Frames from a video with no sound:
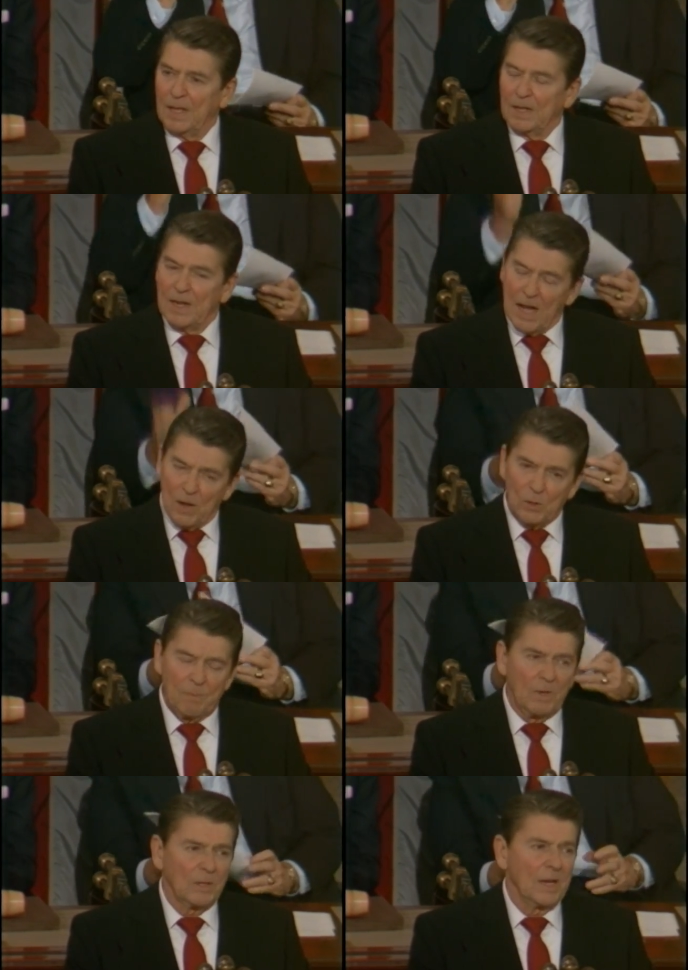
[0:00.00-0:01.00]
Now, the
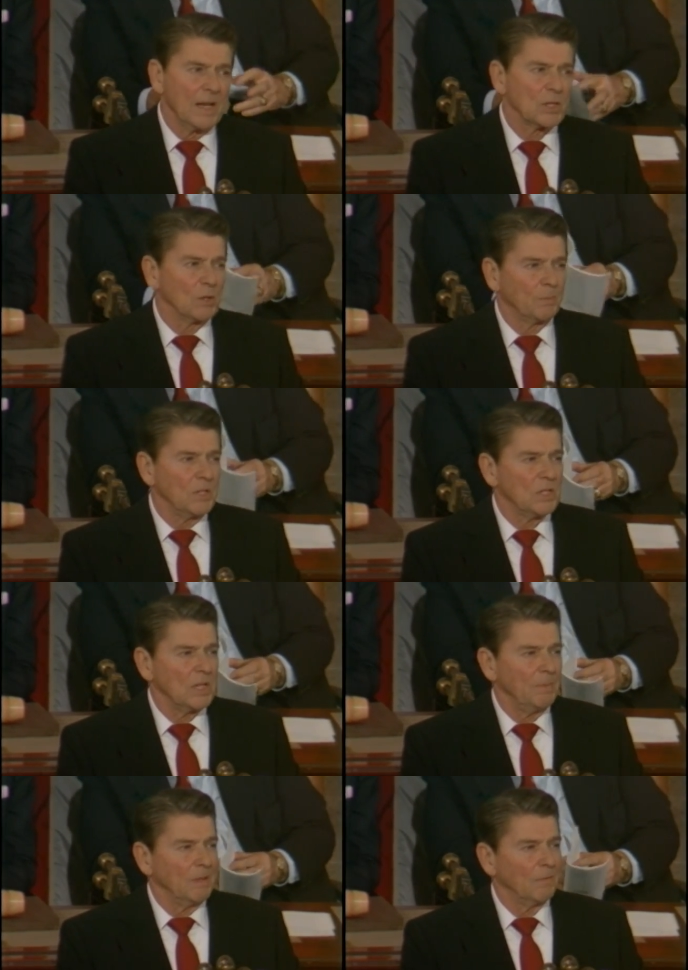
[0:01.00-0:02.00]
multinational
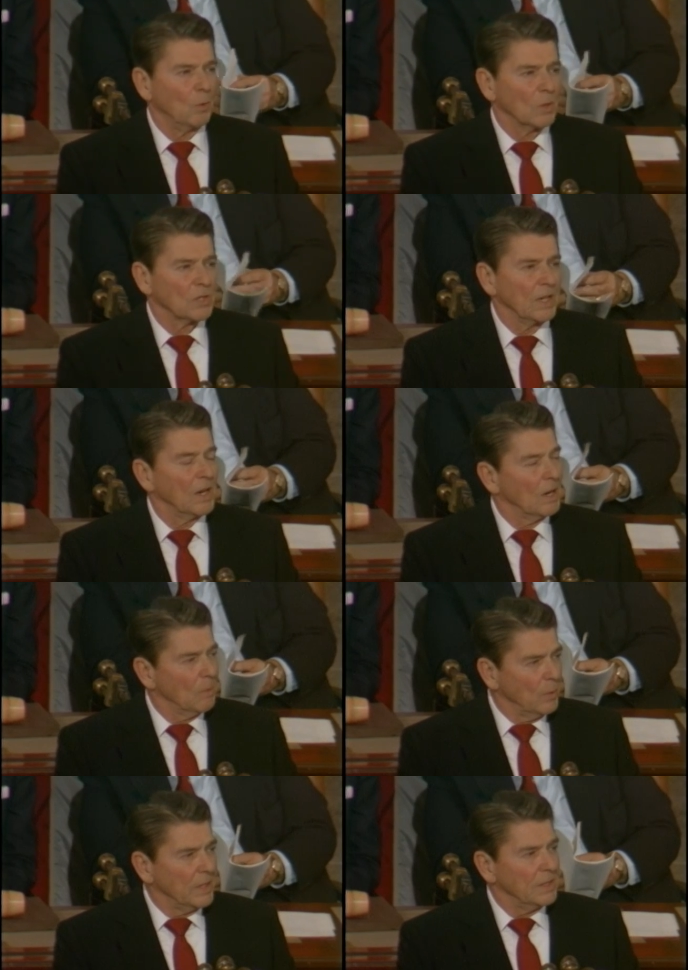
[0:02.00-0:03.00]
peacekeeping force and our
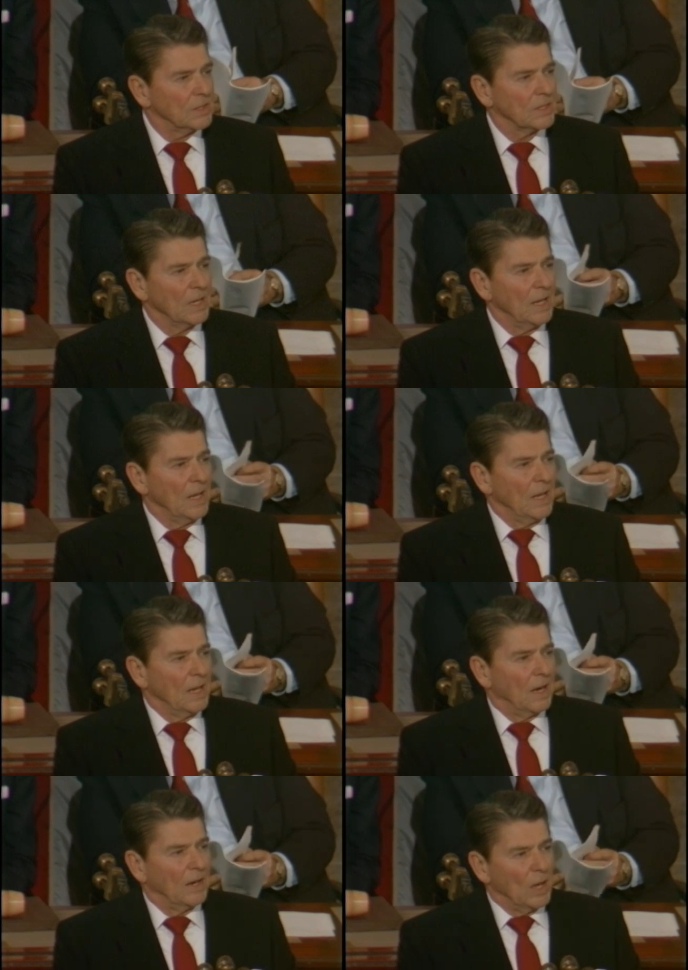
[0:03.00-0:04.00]
Marines
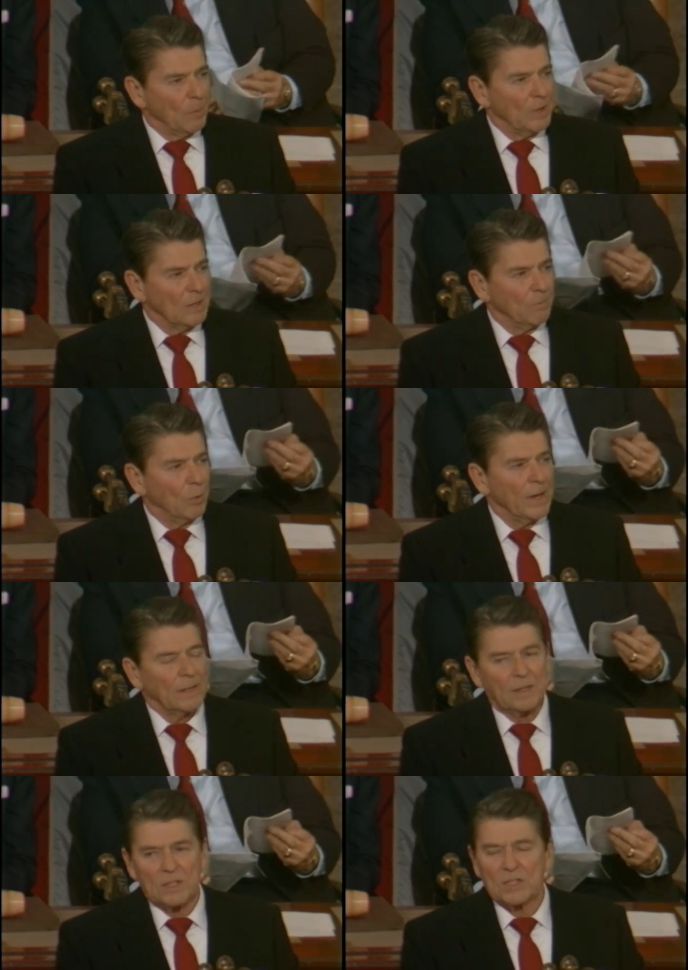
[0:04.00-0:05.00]
are helping them
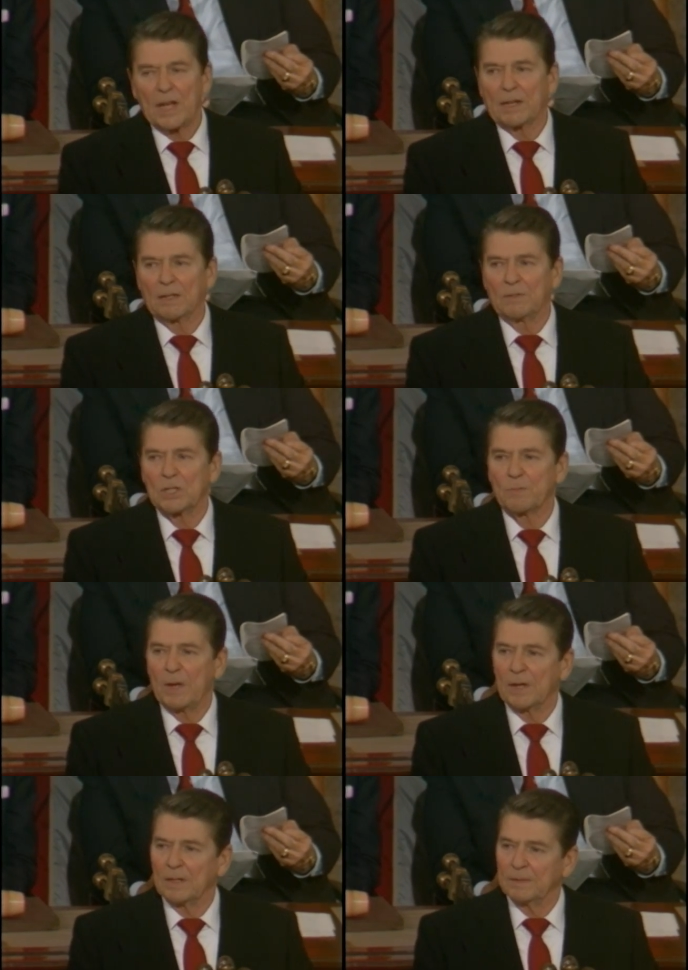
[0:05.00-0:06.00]
break their cycle of
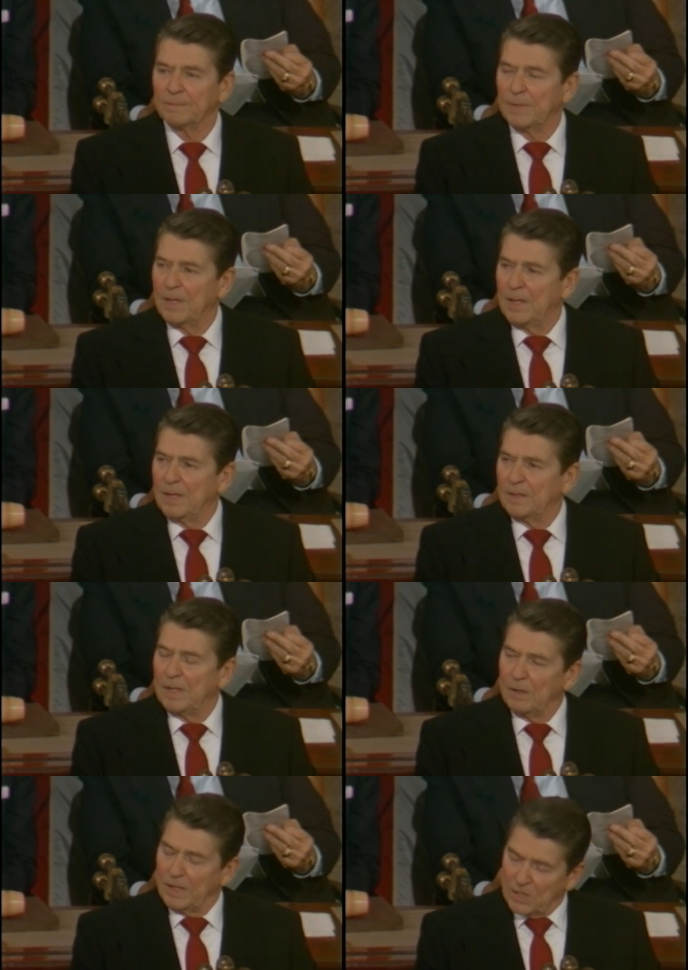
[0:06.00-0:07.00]
despair.
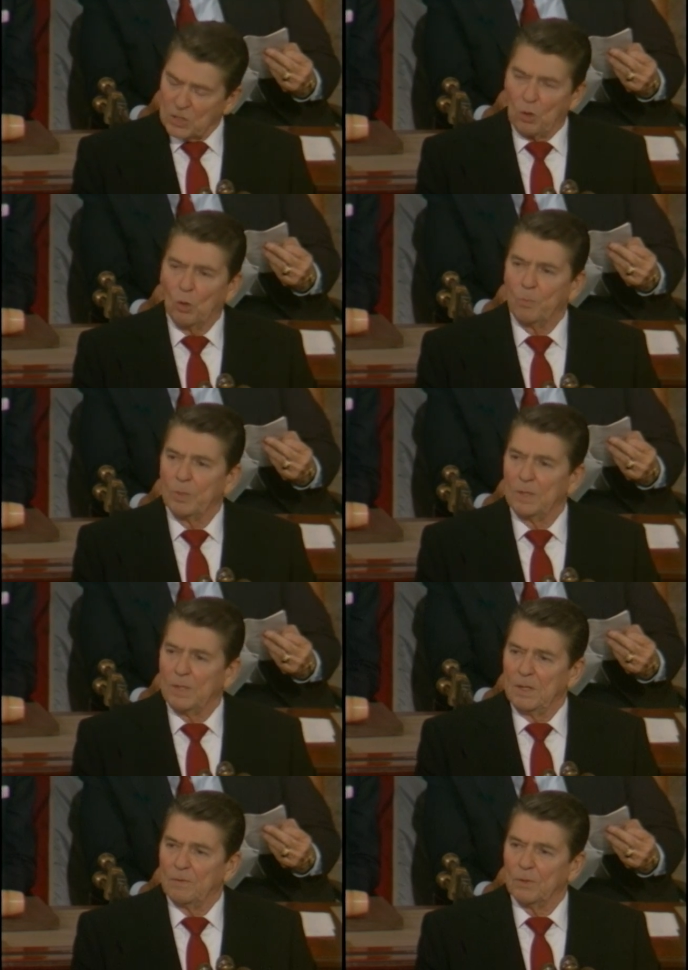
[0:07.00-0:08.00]
There is hope
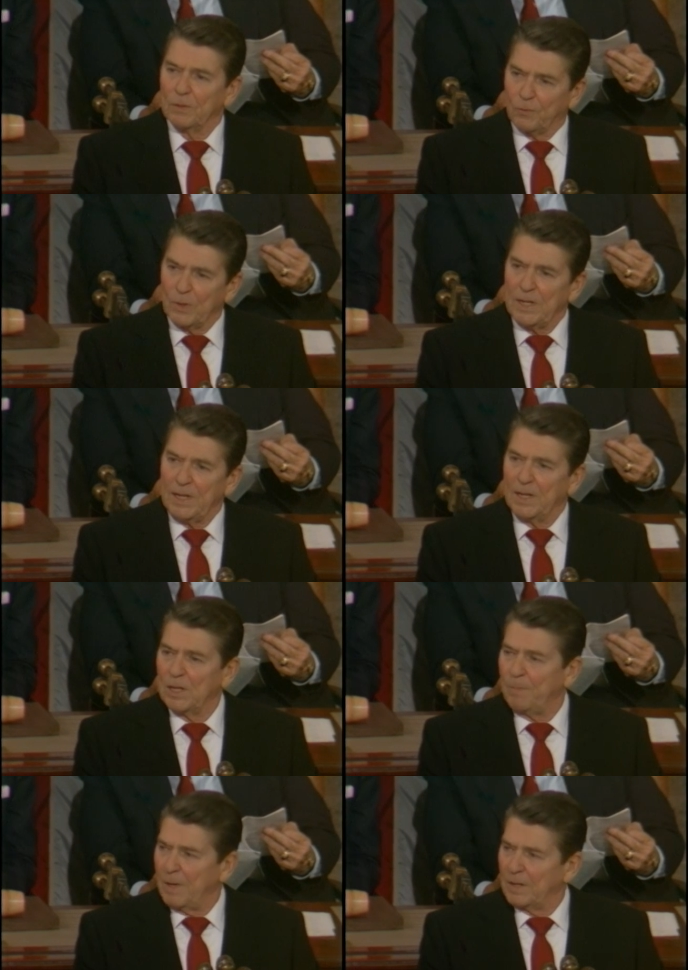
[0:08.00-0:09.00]
for a free,
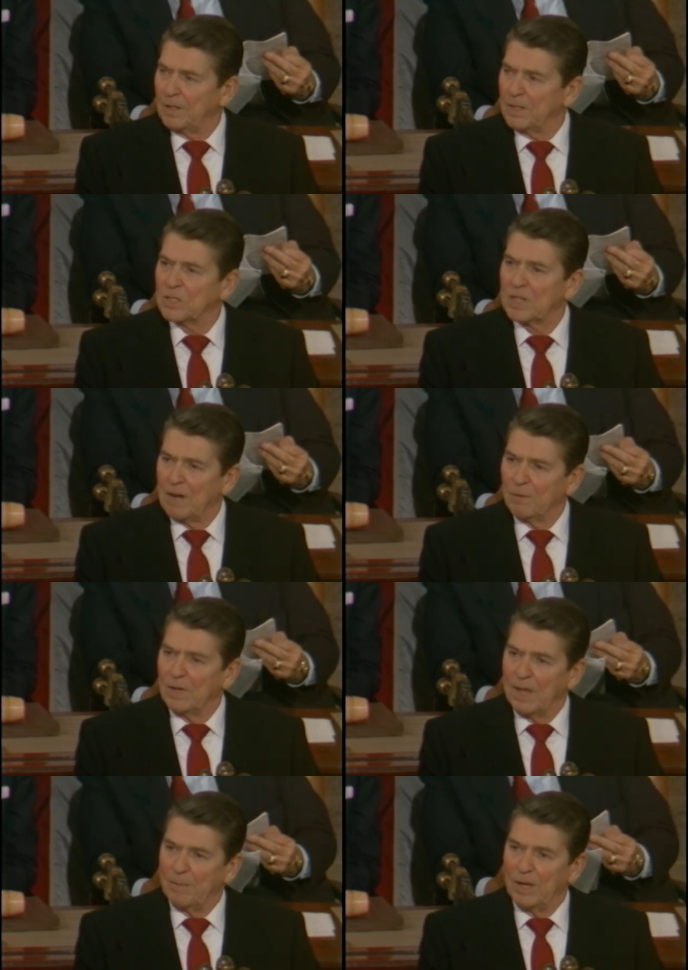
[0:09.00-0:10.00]
independent, and
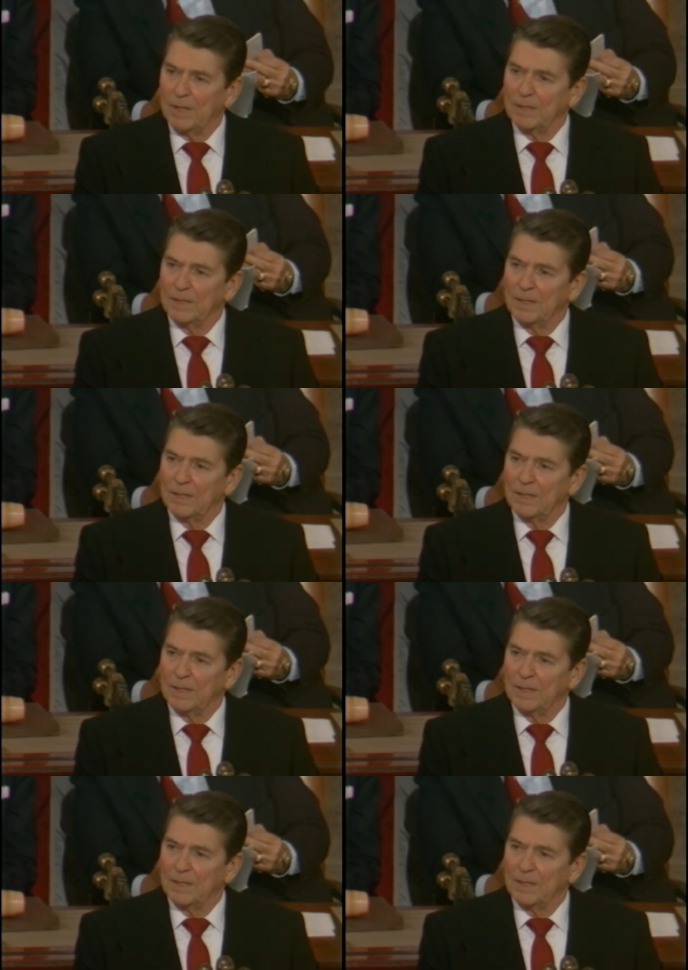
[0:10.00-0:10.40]
sovereign Lebanon.